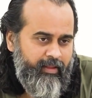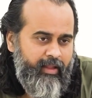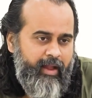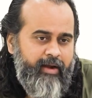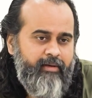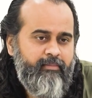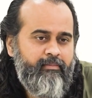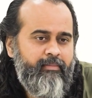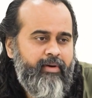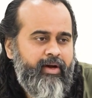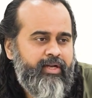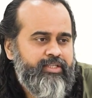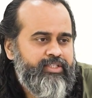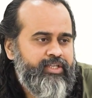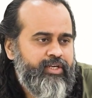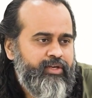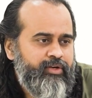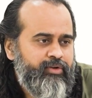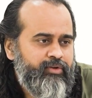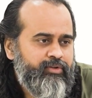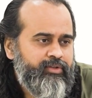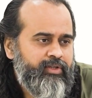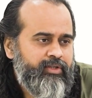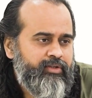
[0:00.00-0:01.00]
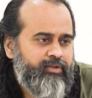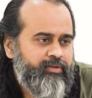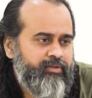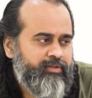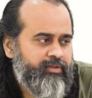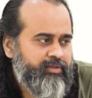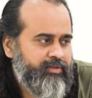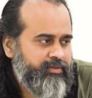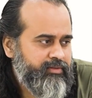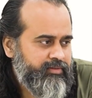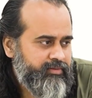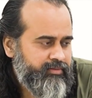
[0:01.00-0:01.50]
and merge into the
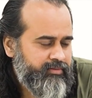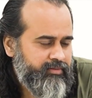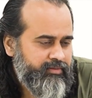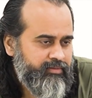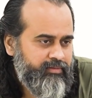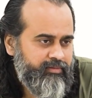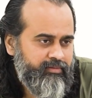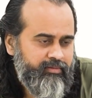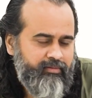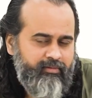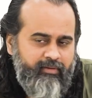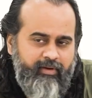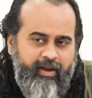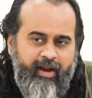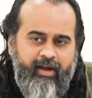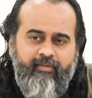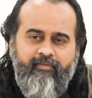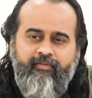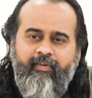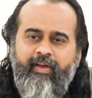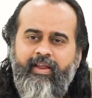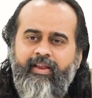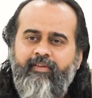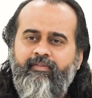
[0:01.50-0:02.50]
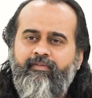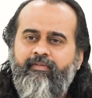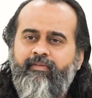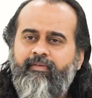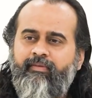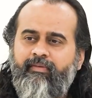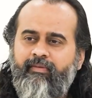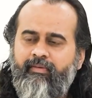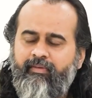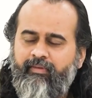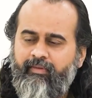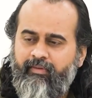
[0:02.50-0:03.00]
truth. And
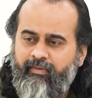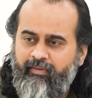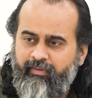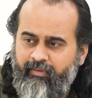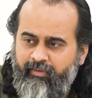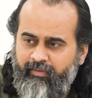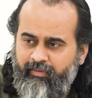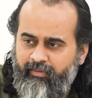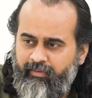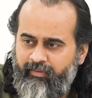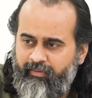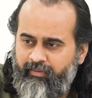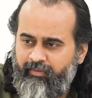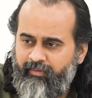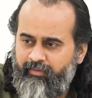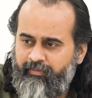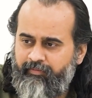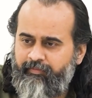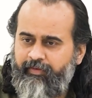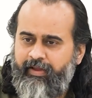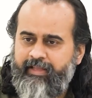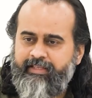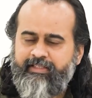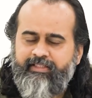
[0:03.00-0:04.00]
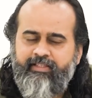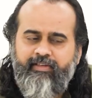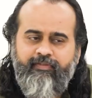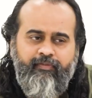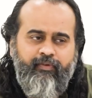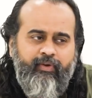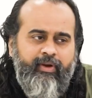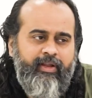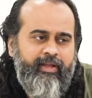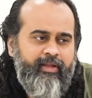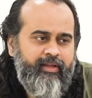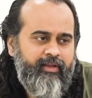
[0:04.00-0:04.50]
very
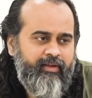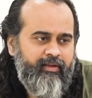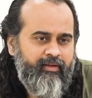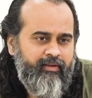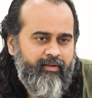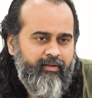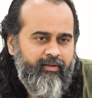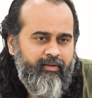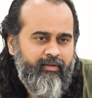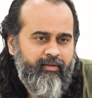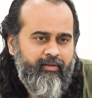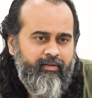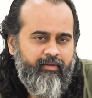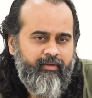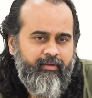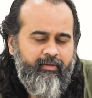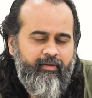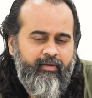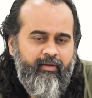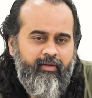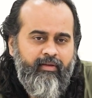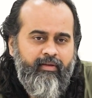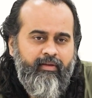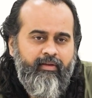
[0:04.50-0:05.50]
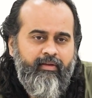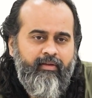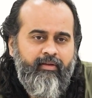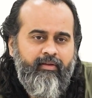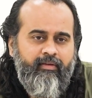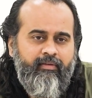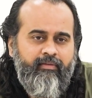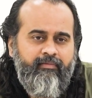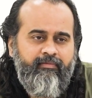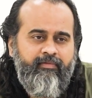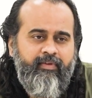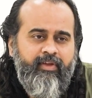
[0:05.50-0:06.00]
fancifully,
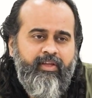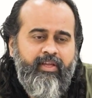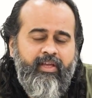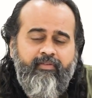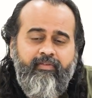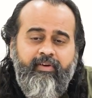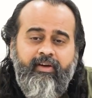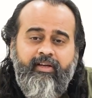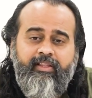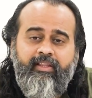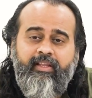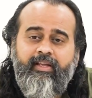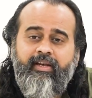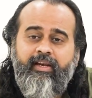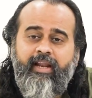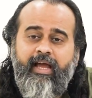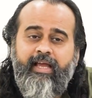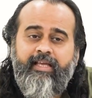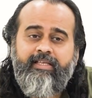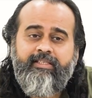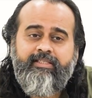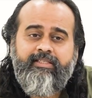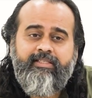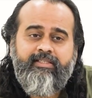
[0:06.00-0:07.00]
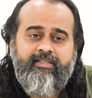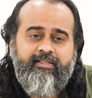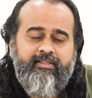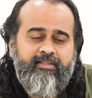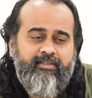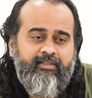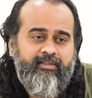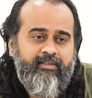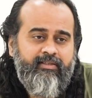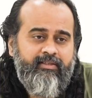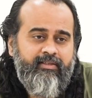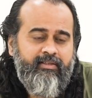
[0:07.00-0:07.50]
we give it the nice
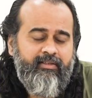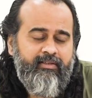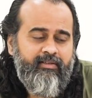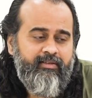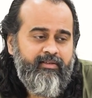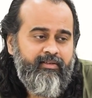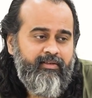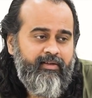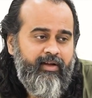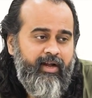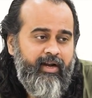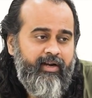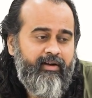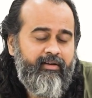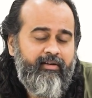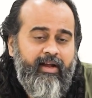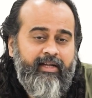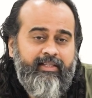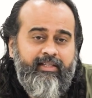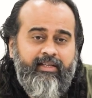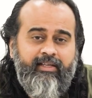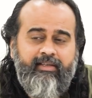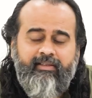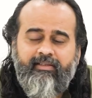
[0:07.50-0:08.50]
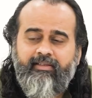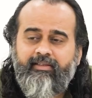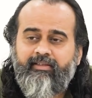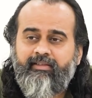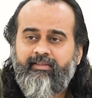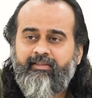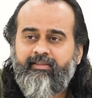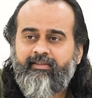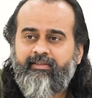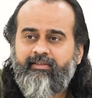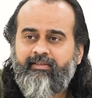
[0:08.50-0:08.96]
and rather